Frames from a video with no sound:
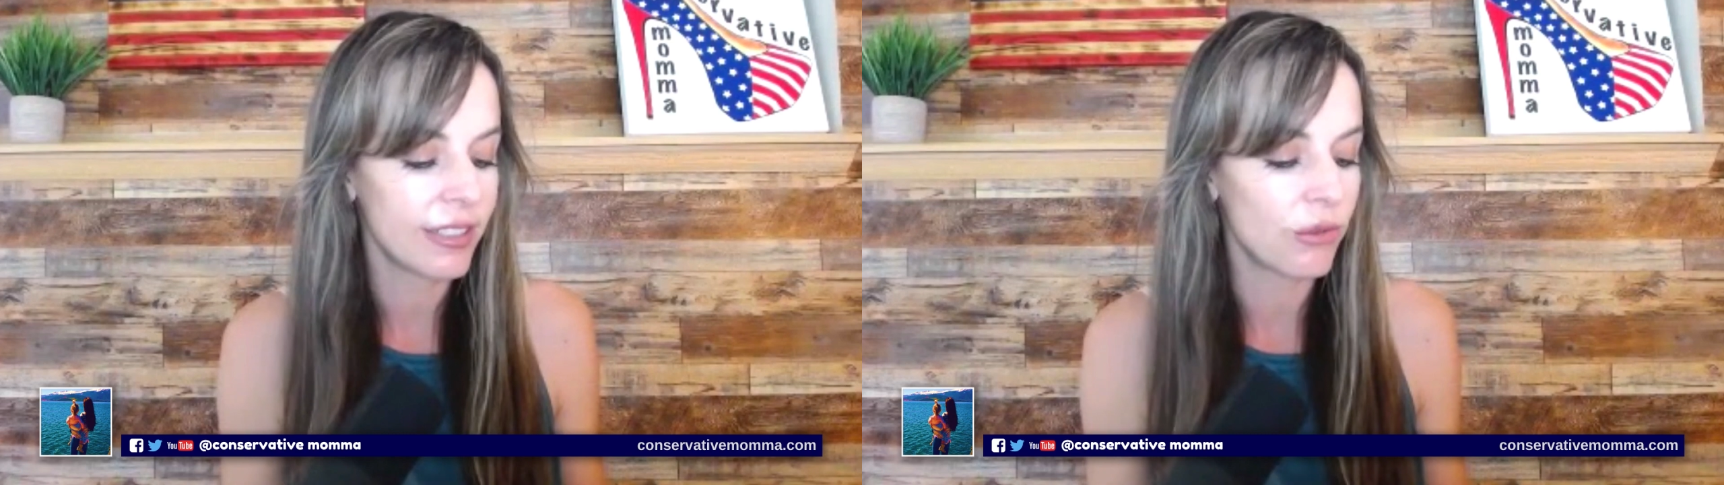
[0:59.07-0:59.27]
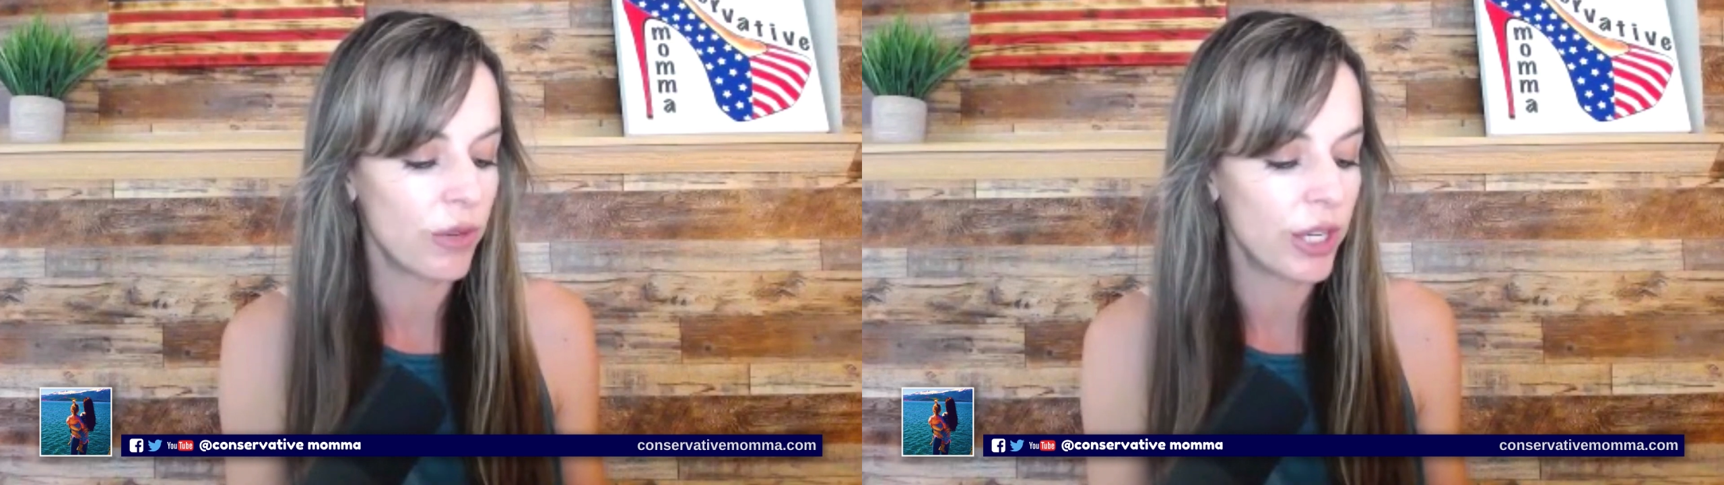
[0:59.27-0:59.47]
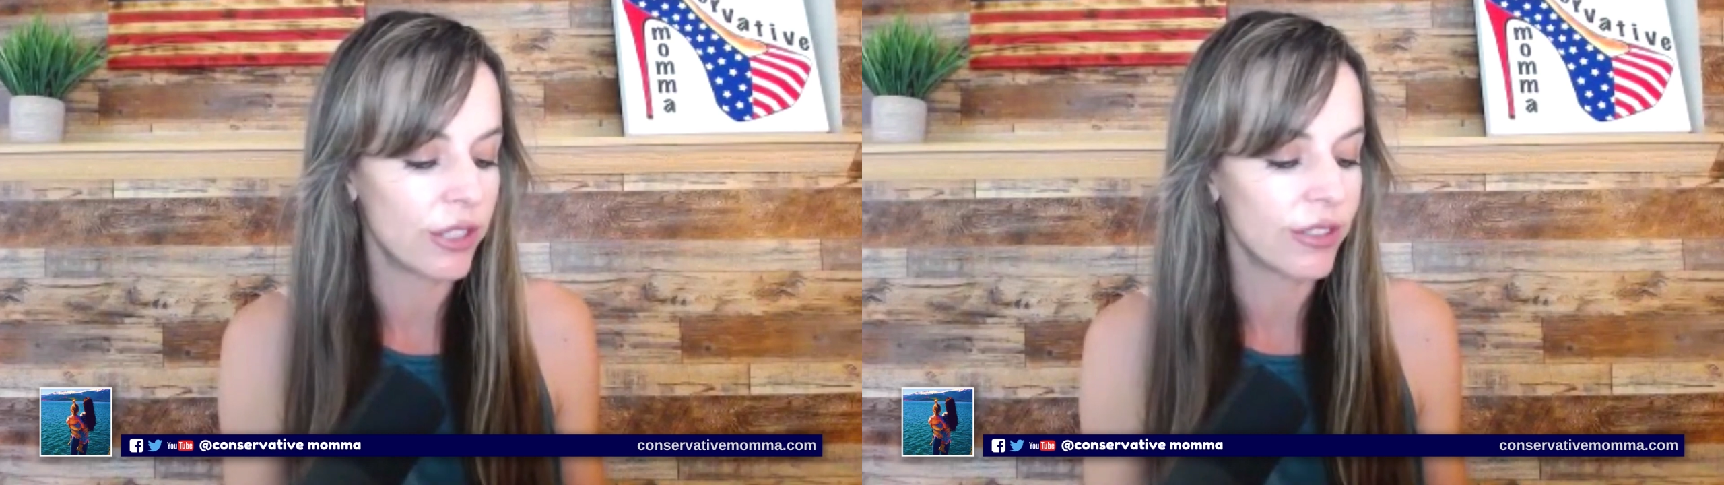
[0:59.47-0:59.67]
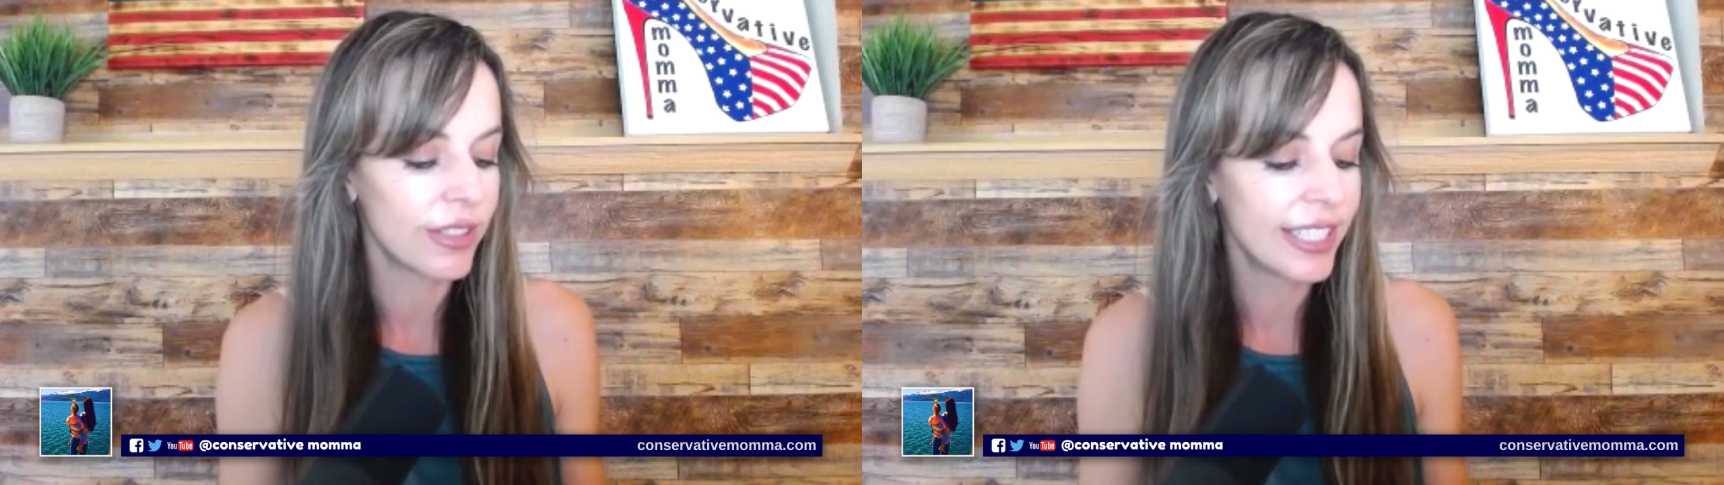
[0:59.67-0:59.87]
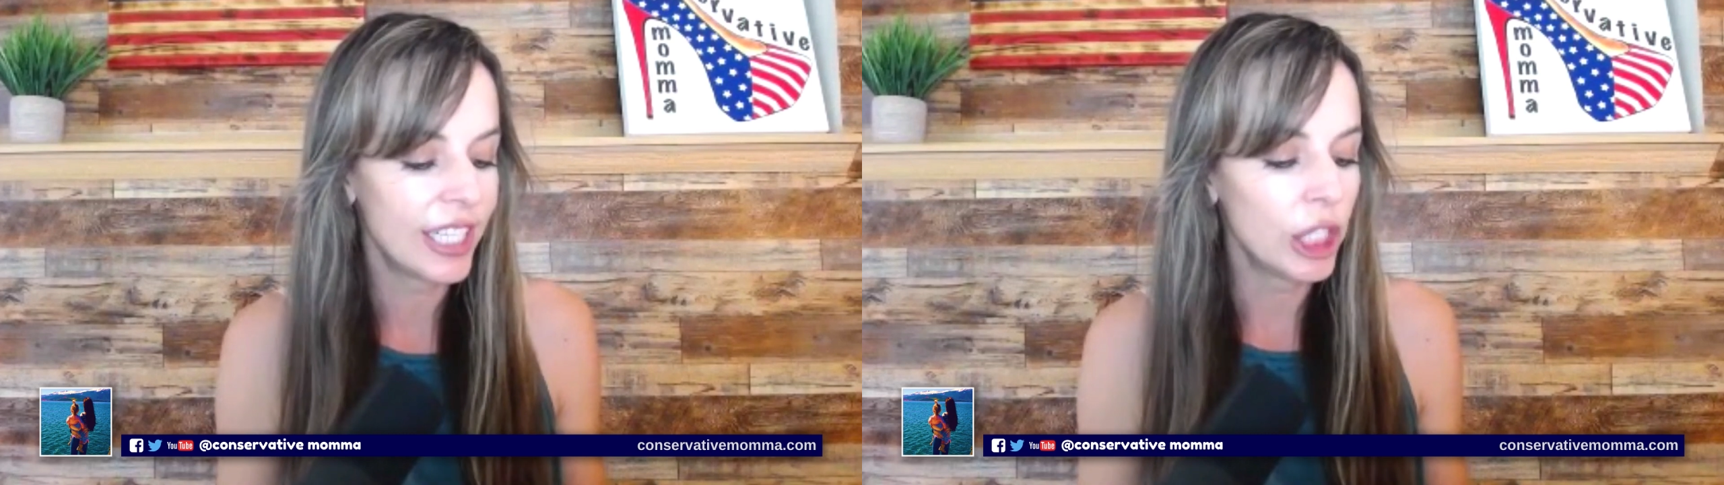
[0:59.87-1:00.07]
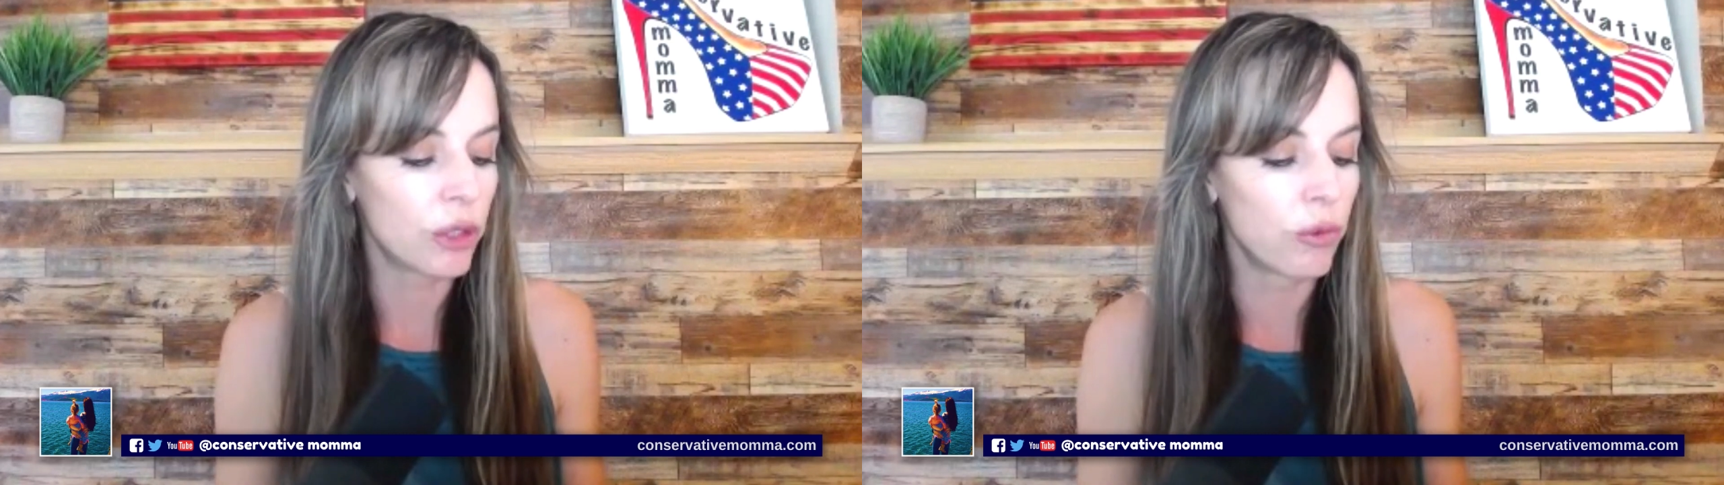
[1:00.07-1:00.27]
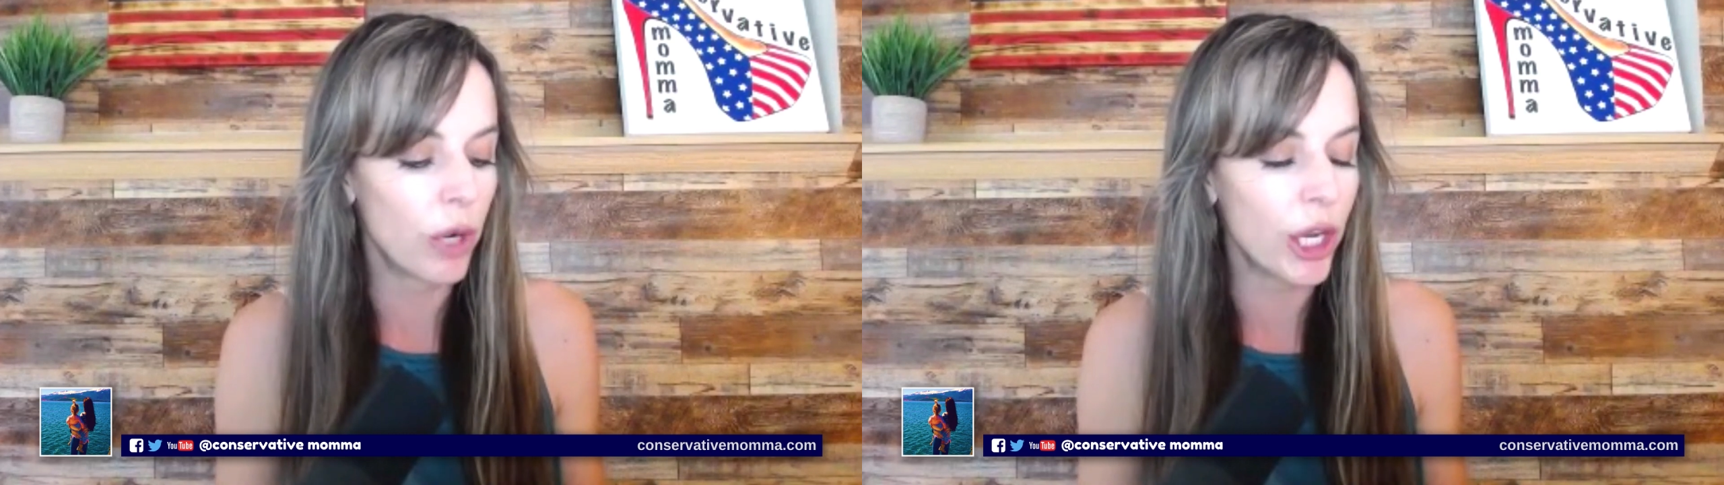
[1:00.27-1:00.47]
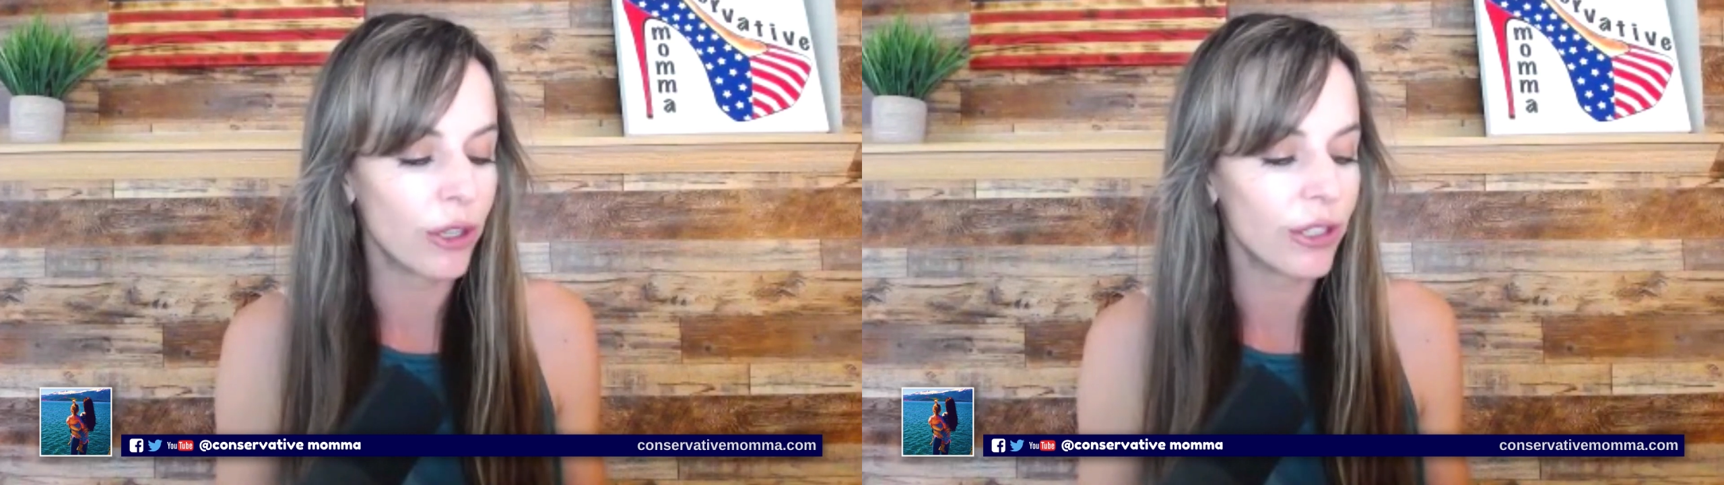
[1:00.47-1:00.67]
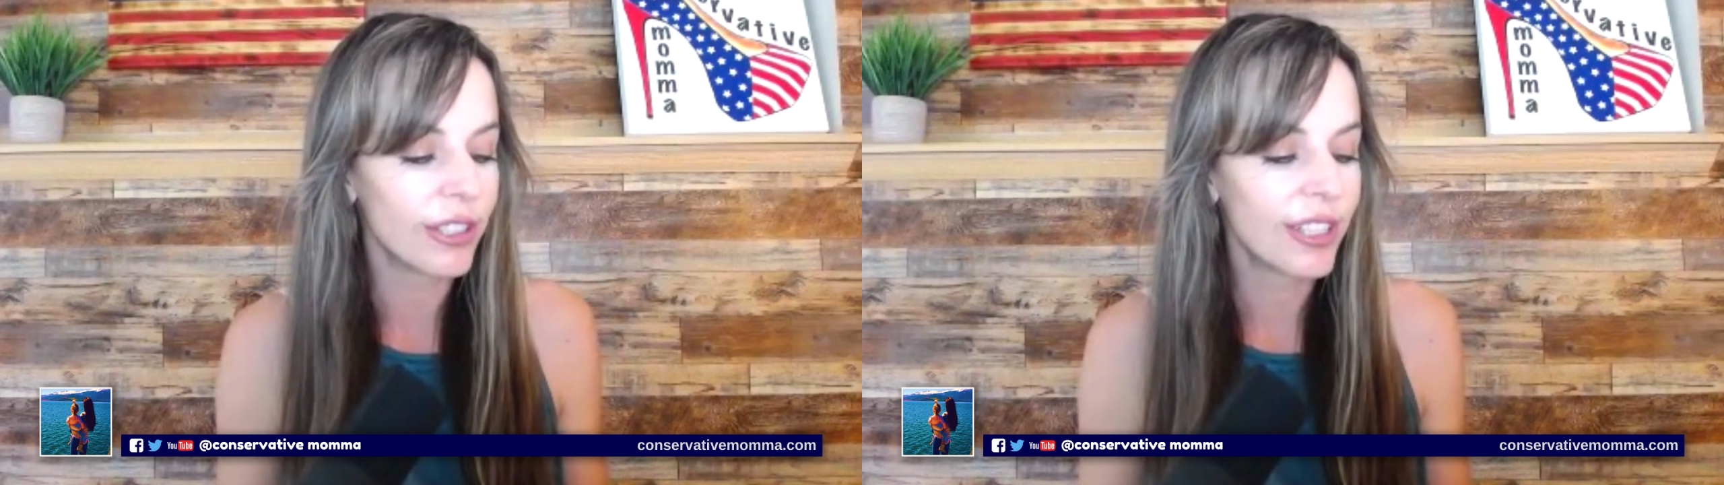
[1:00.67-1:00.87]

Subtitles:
It's real. It's real.